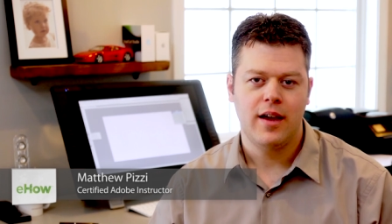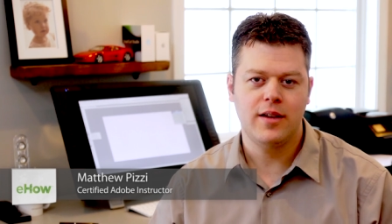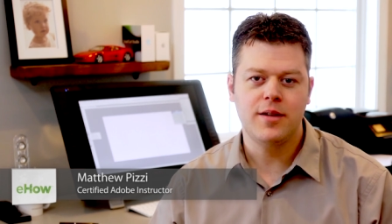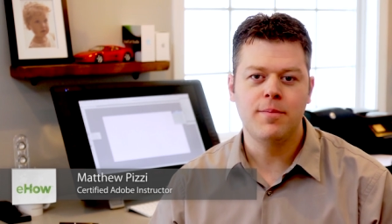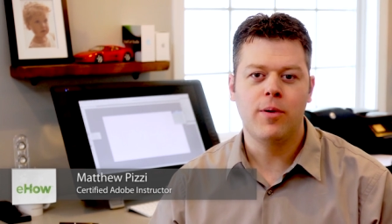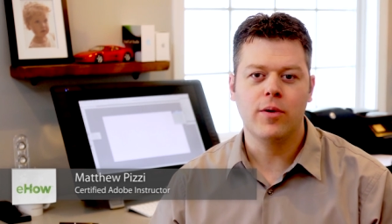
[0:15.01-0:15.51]

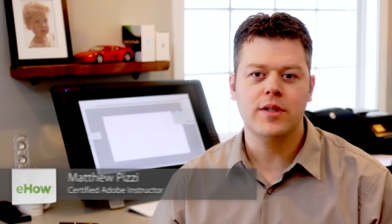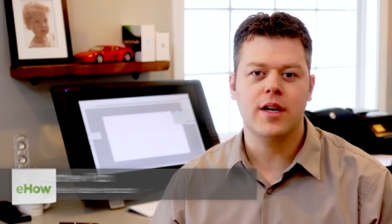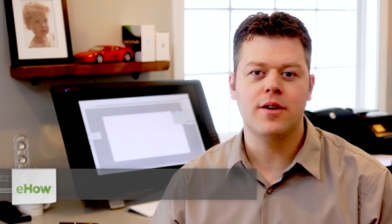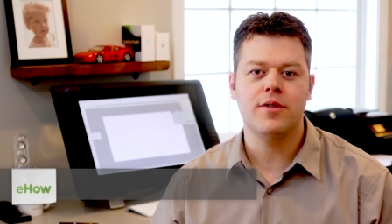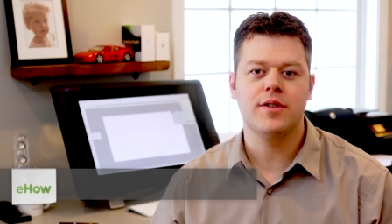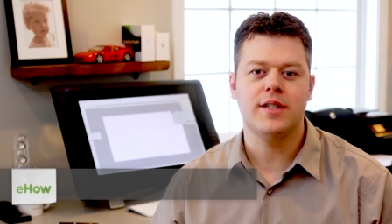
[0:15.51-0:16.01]
it's important
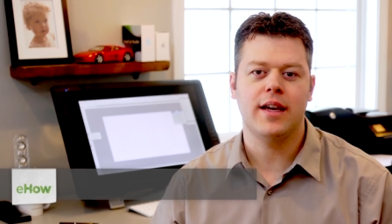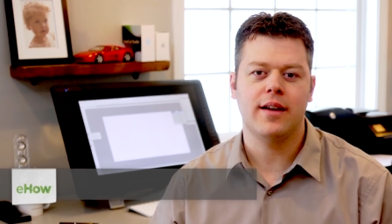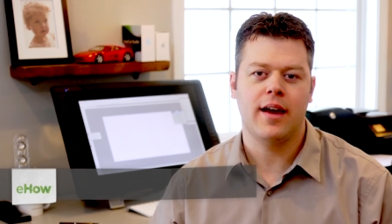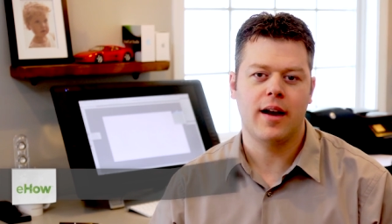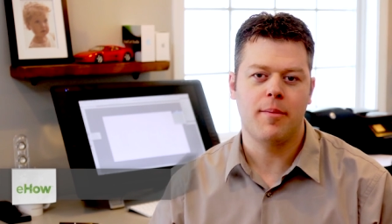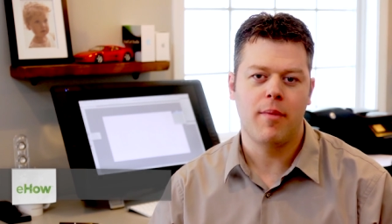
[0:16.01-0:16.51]
to
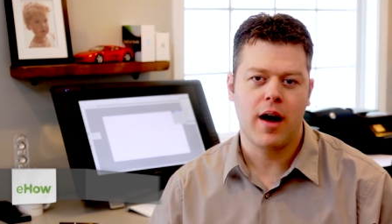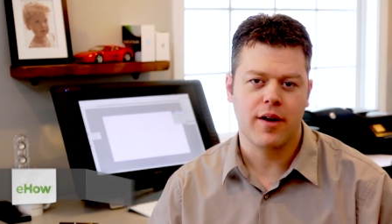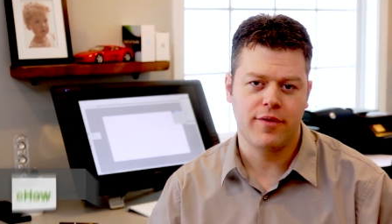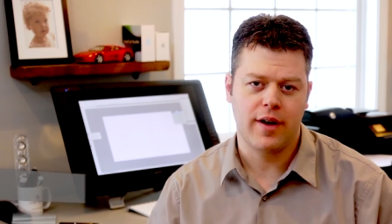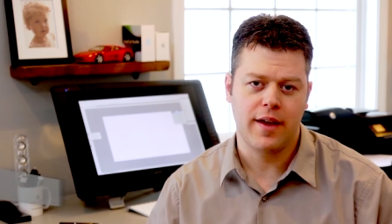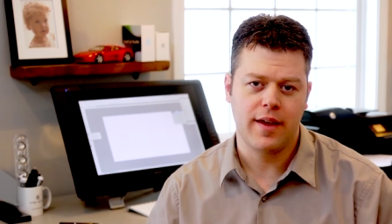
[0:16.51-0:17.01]
understand how to
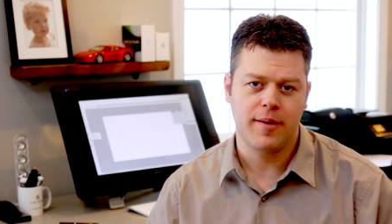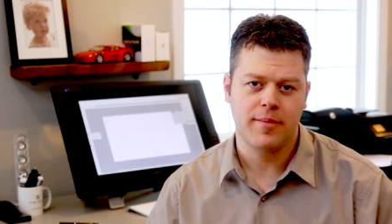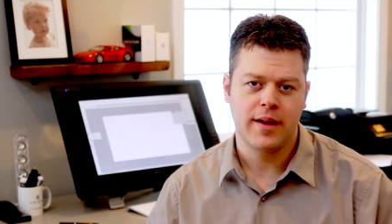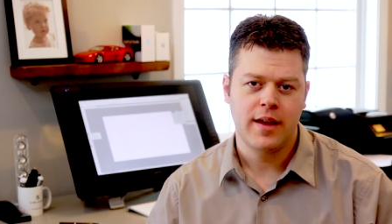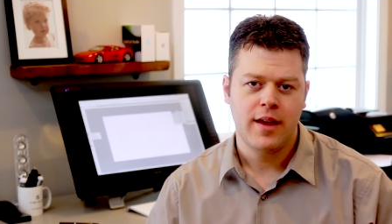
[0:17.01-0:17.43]
modify them.